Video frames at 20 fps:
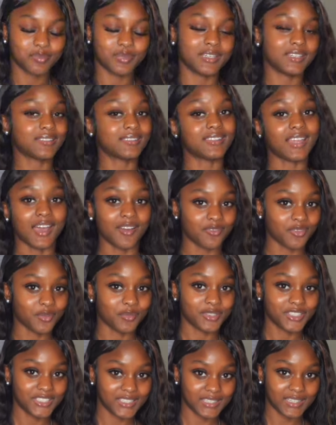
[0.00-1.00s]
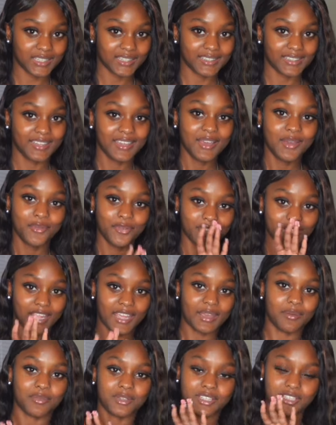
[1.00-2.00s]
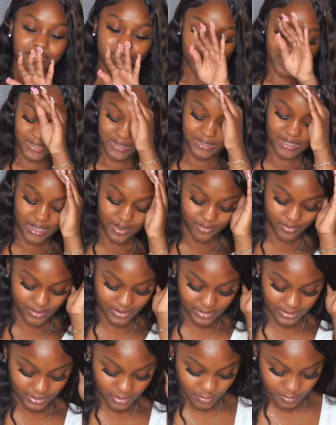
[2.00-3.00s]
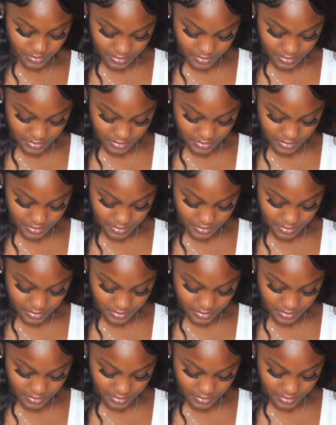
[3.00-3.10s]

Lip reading: but it's not from Shein, which I am going to show it to y'all in a little